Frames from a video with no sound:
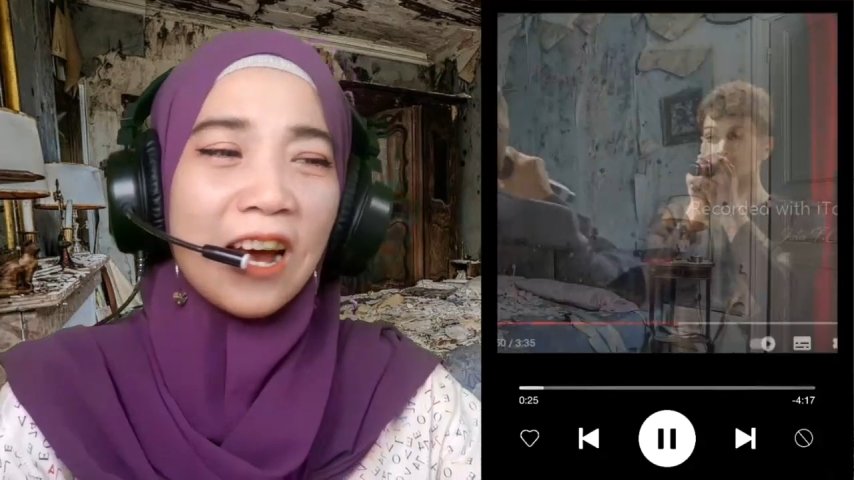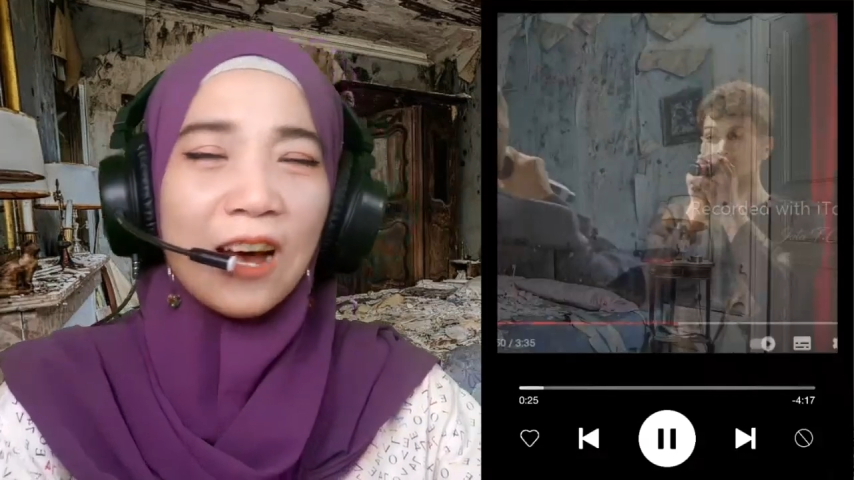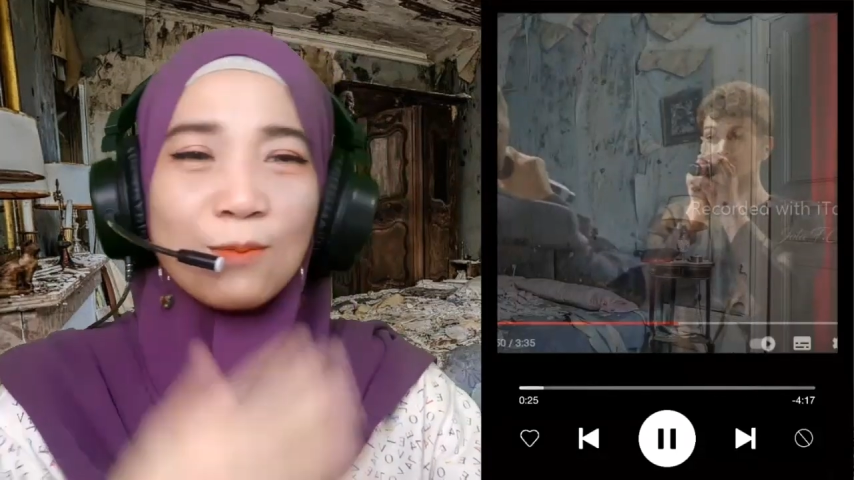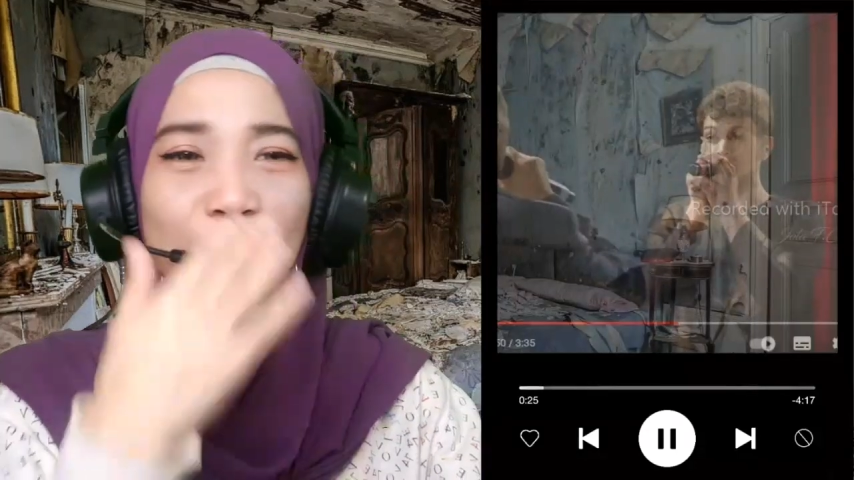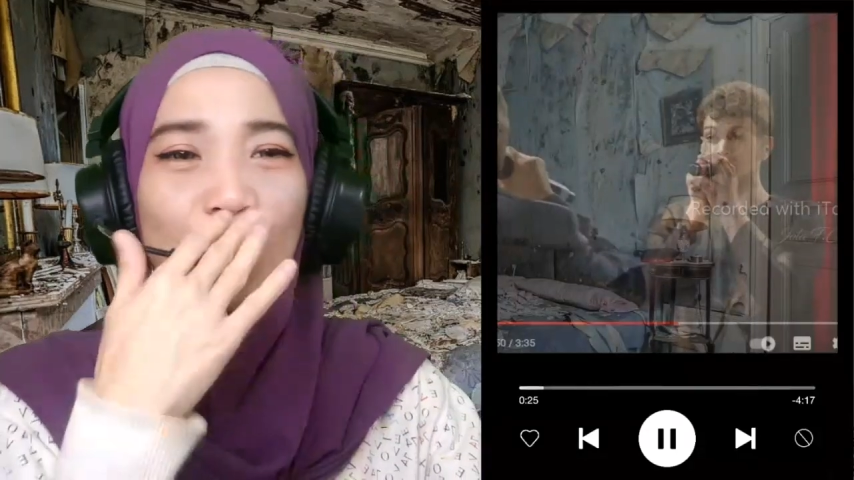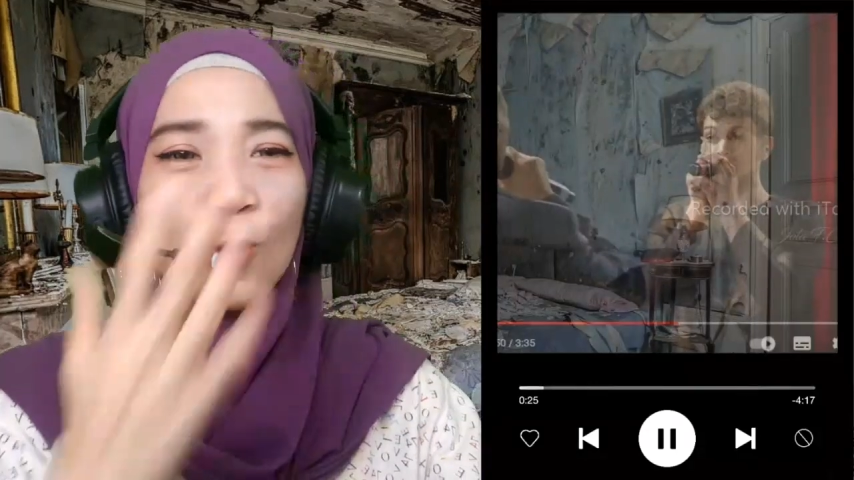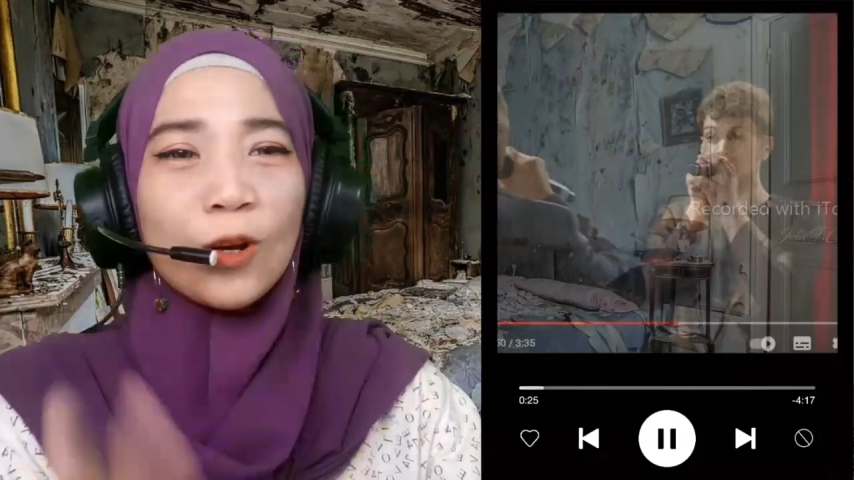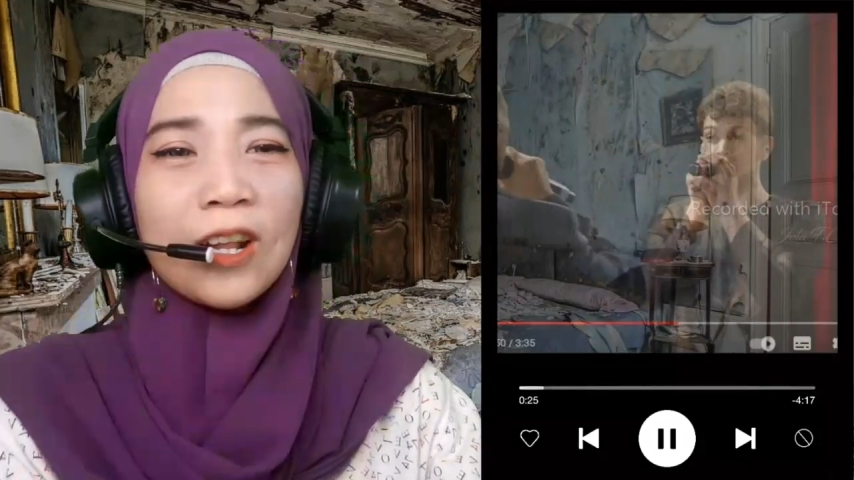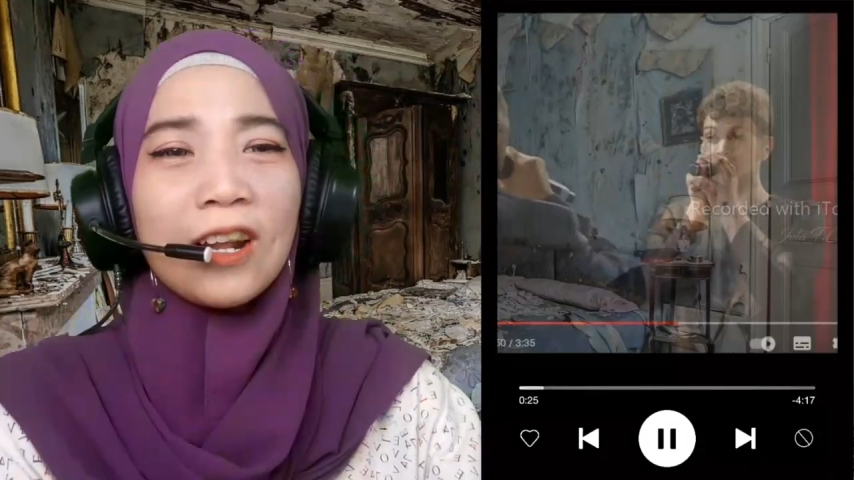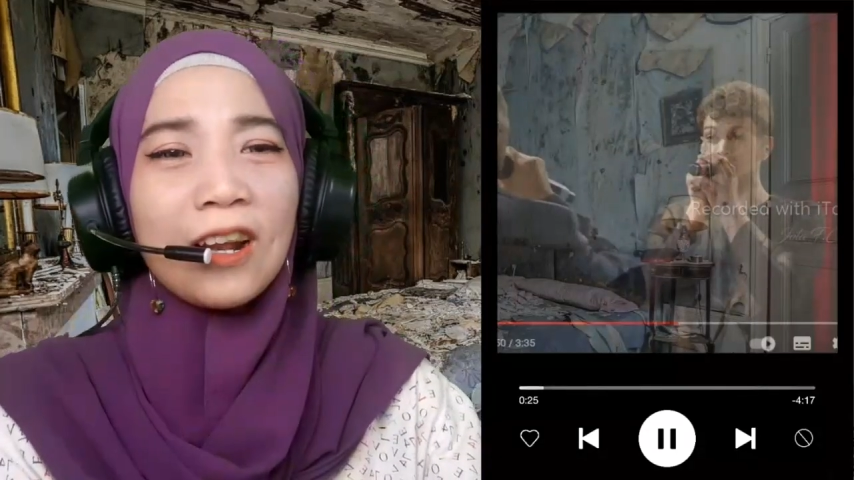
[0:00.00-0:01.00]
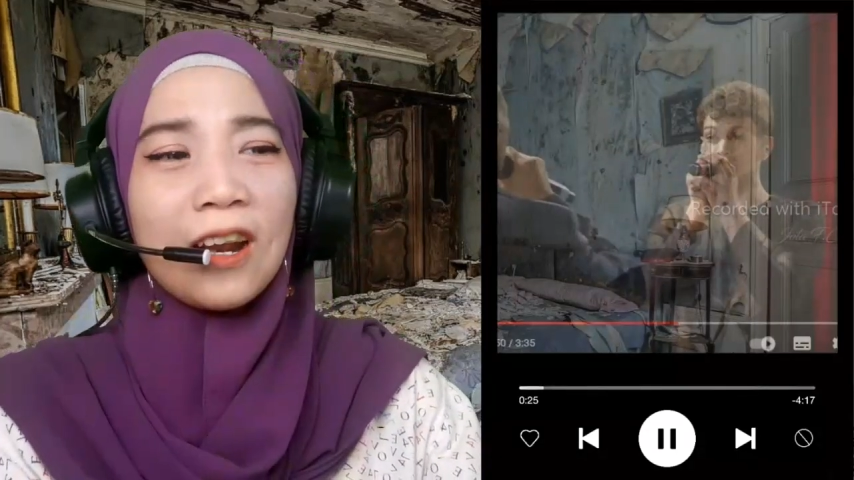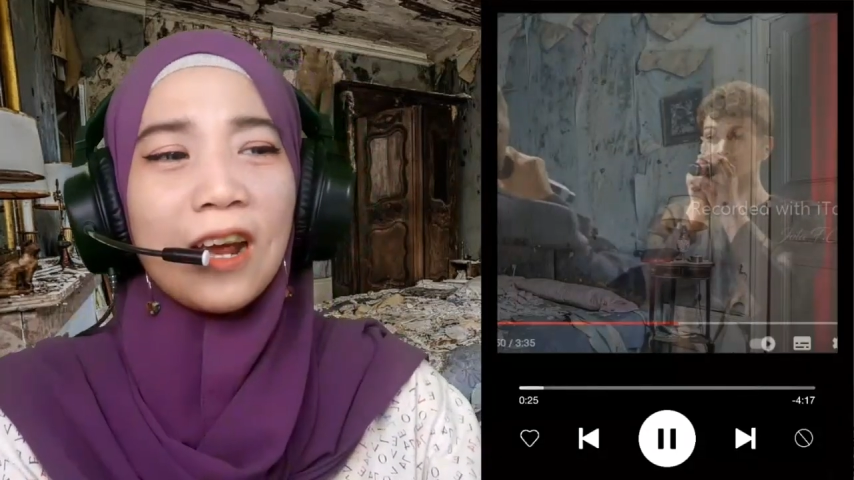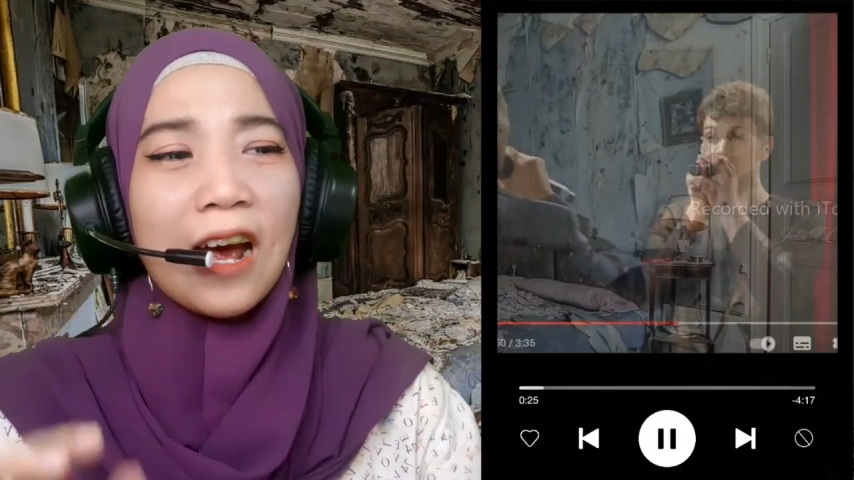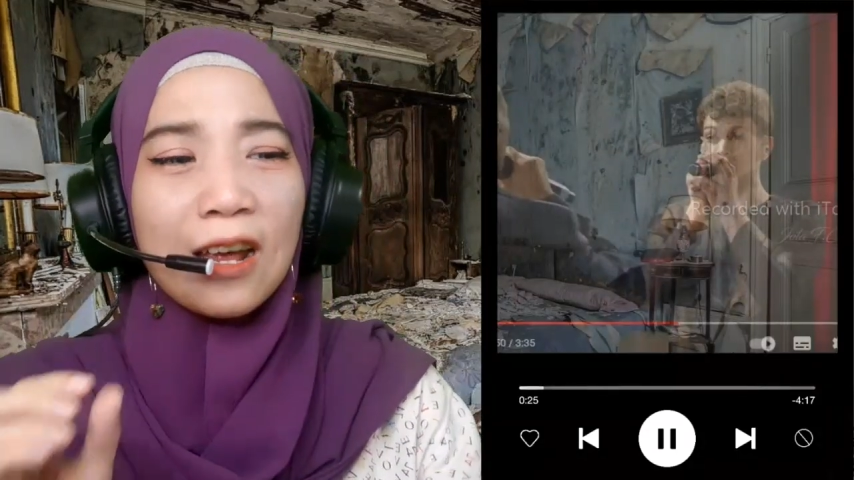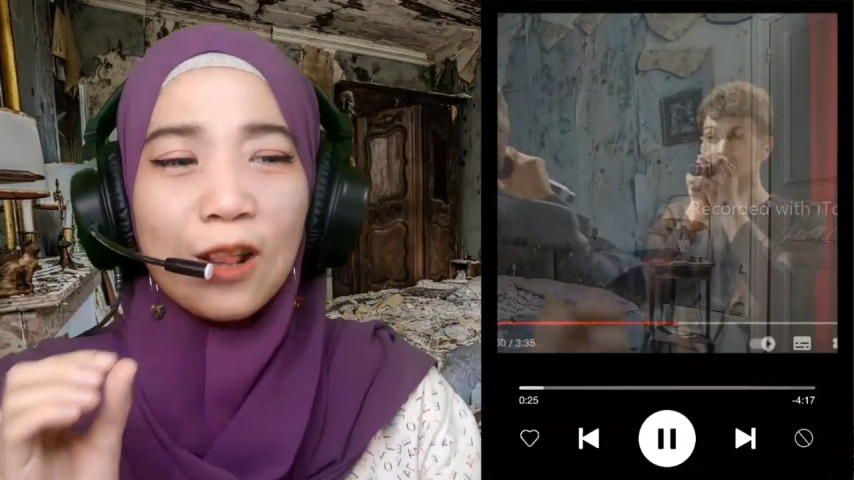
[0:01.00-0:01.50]
I'm so
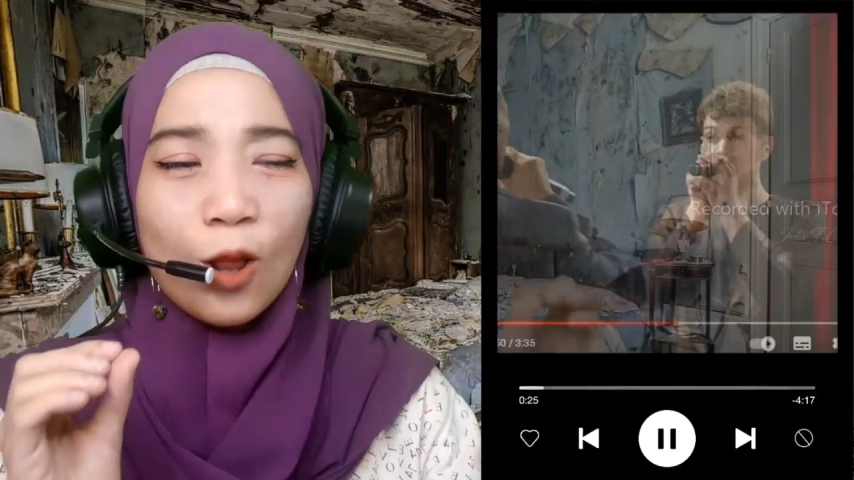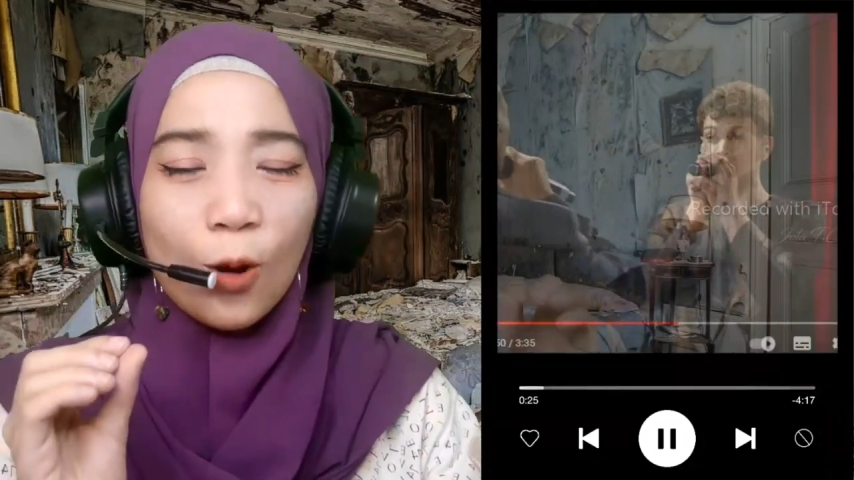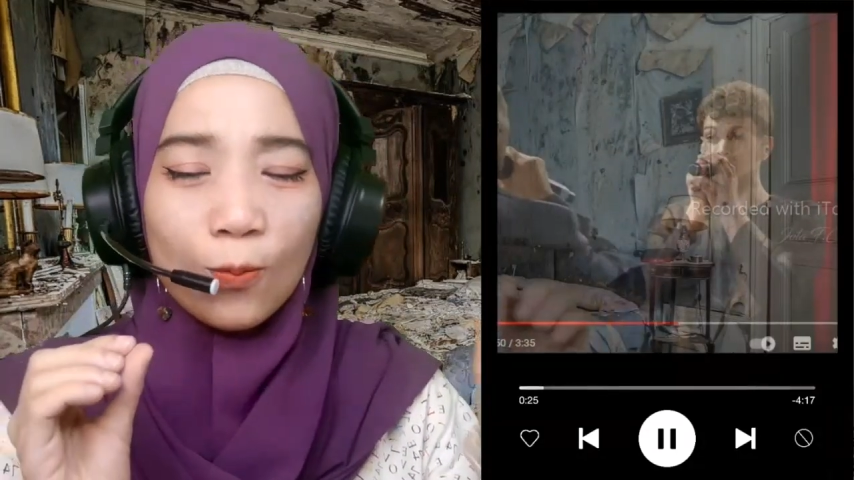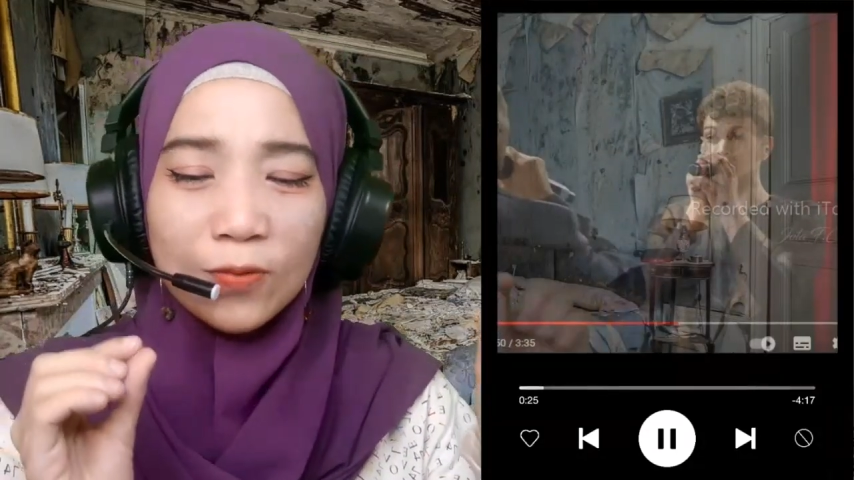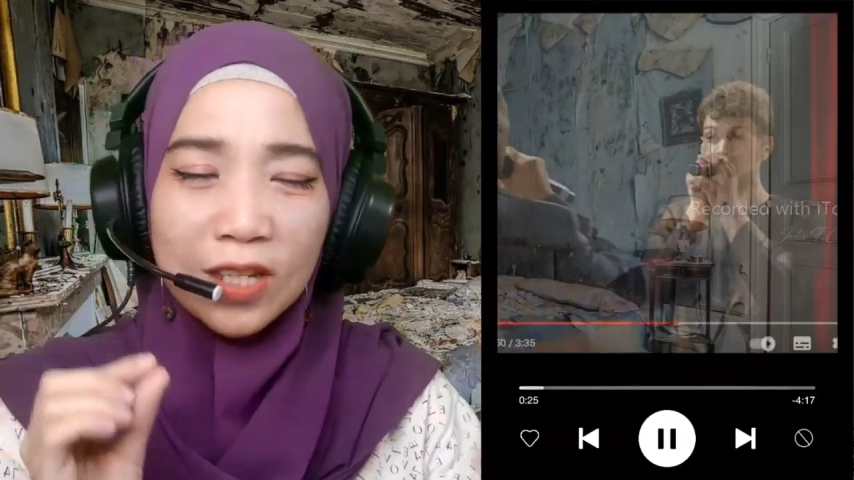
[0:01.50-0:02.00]
really I love